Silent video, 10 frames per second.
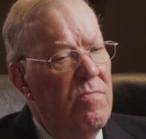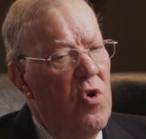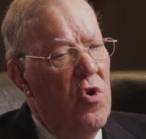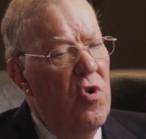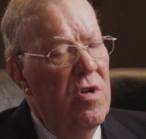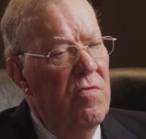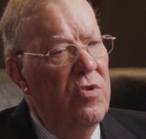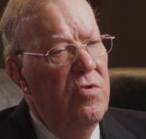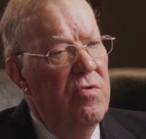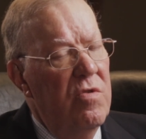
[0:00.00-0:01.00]
Paul, I
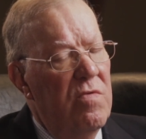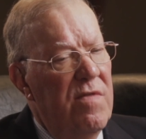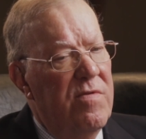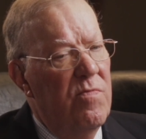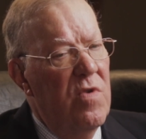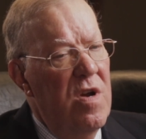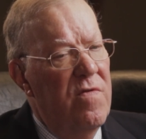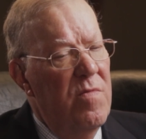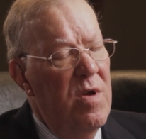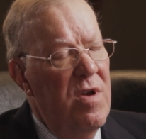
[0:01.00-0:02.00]
want you and your wife to pray
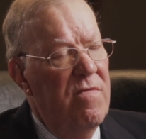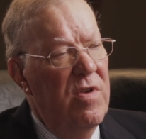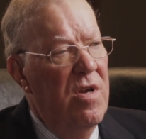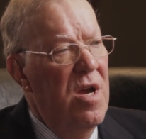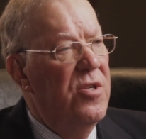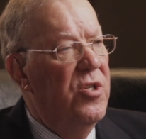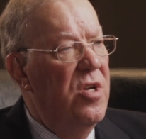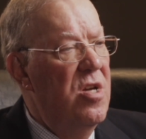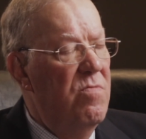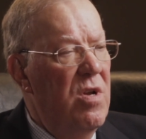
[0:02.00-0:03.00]
for me. I'm having a CAT
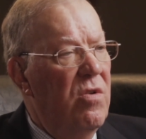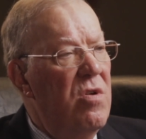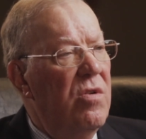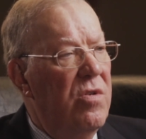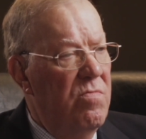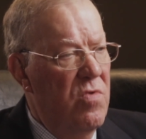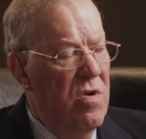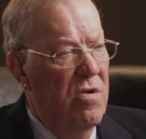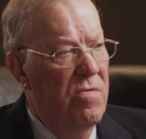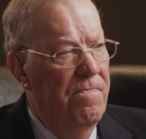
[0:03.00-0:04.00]
scan on my lung
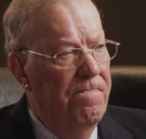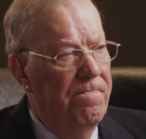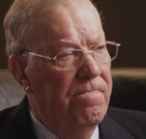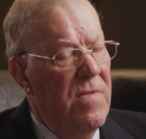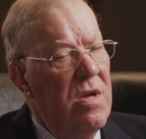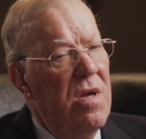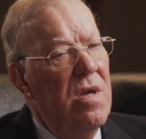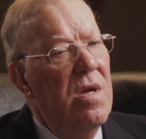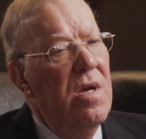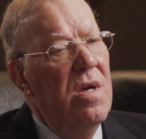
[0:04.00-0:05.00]
tomorrow.
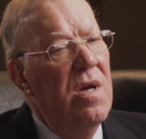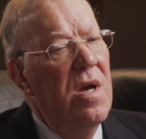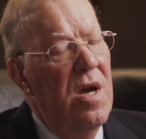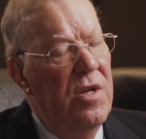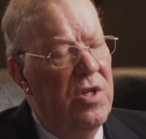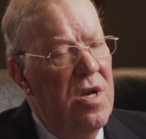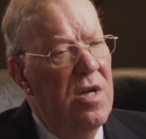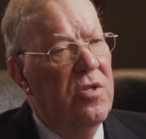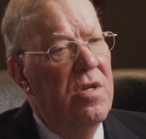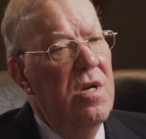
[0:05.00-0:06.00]
Had his
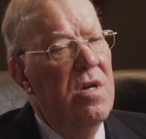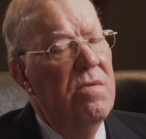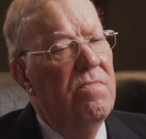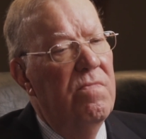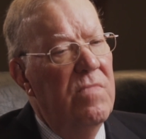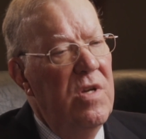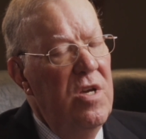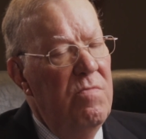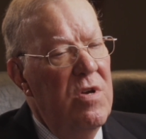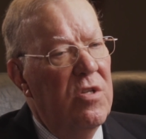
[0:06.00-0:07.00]
CAT scan,
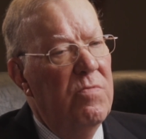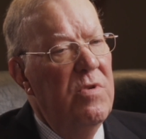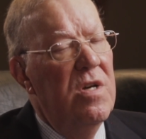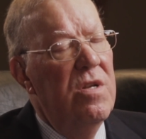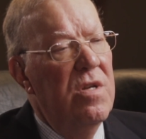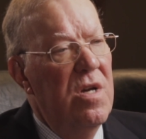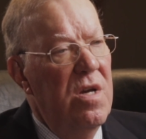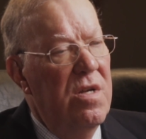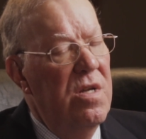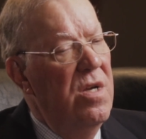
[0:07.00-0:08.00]
emails me that
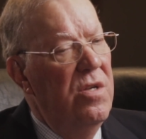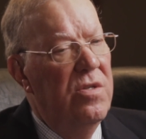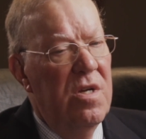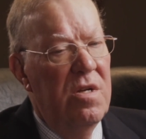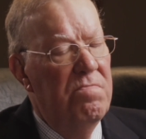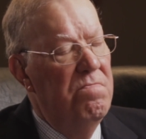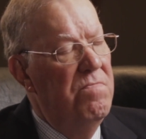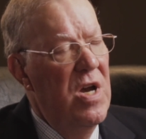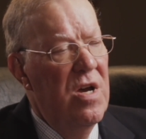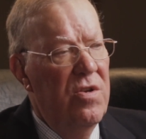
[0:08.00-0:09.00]
night, and he said,
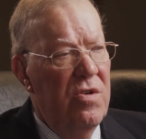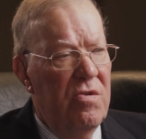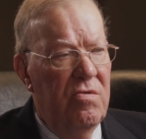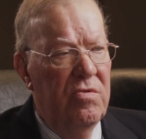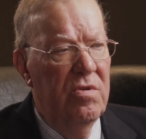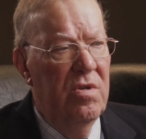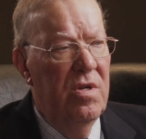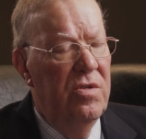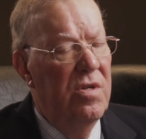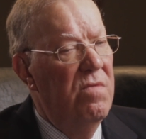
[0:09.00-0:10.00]
bad news.
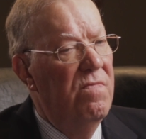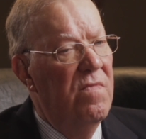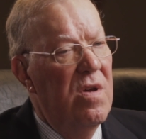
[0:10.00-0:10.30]
He said,